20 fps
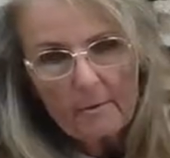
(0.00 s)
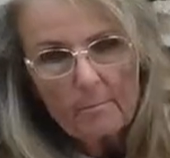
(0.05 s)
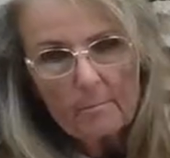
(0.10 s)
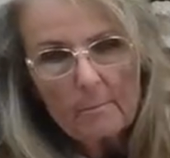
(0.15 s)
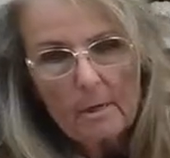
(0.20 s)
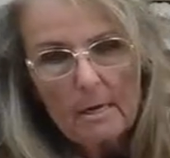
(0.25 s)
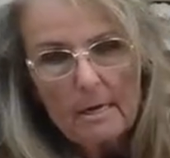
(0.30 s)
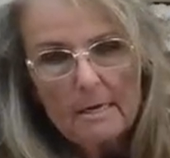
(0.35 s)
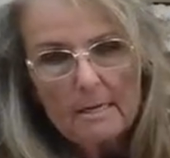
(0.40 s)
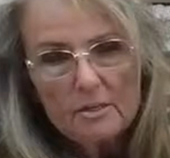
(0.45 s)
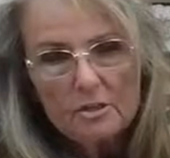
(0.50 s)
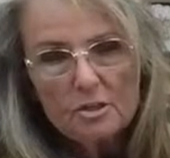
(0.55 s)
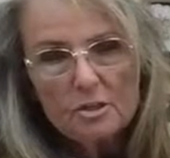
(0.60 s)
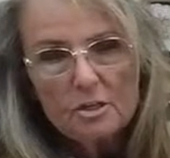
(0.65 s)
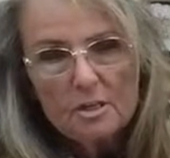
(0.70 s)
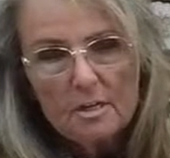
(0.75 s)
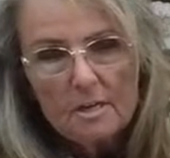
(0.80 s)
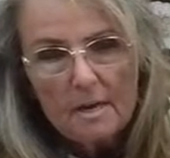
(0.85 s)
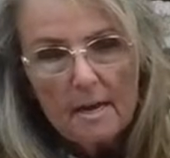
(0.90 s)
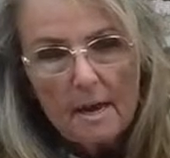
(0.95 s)

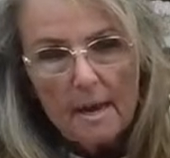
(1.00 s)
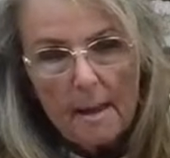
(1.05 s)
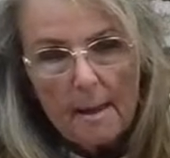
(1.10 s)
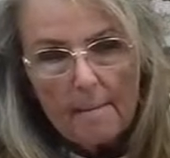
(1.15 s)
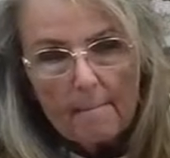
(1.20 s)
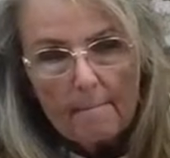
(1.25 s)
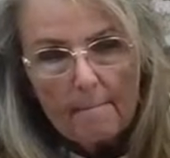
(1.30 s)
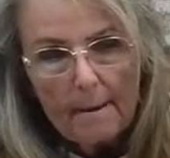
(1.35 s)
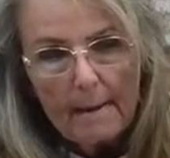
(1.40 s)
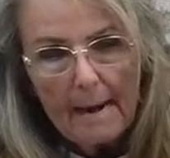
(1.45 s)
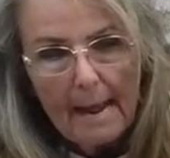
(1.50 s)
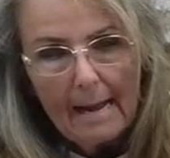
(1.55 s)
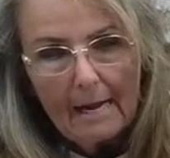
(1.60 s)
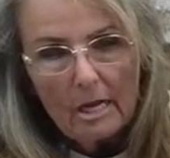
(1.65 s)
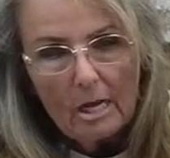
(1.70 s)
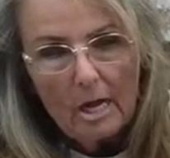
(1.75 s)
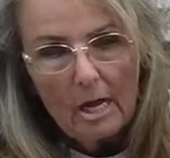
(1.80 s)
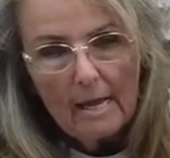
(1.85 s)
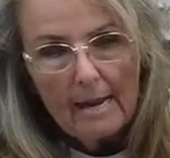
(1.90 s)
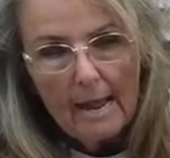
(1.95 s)
much, but I
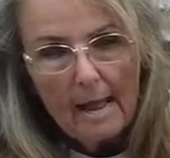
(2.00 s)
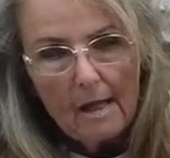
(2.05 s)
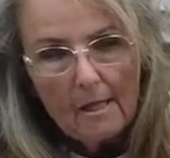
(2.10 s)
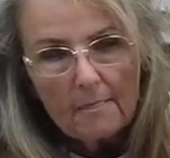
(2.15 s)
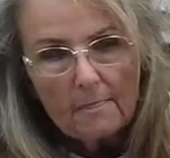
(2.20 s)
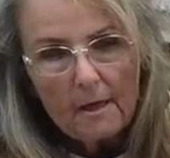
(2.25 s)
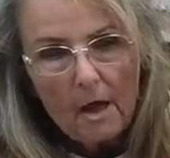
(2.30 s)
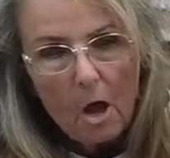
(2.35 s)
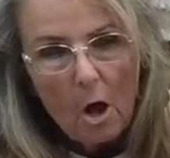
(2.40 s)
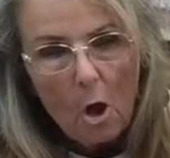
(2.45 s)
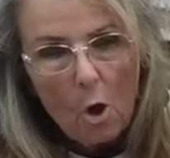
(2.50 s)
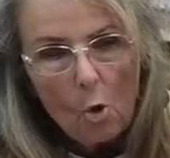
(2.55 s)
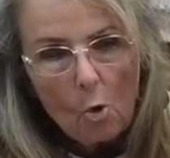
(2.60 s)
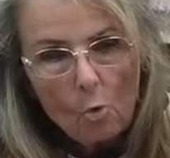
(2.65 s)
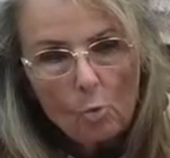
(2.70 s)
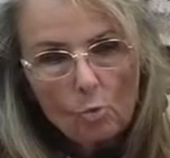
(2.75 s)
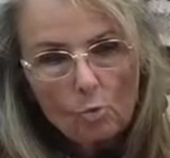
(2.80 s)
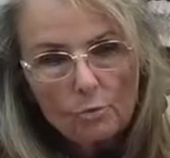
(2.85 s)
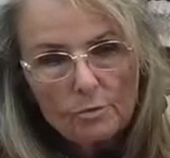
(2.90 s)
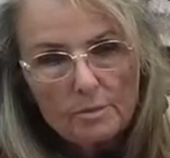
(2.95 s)
cut out the
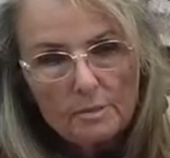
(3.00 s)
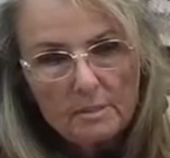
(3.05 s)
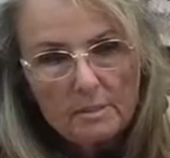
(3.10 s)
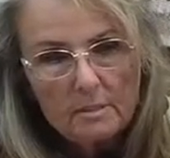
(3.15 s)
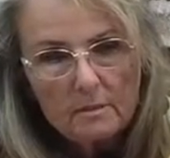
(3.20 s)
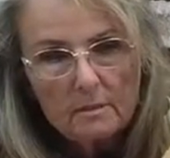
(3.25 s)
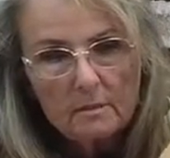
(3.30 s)
holes.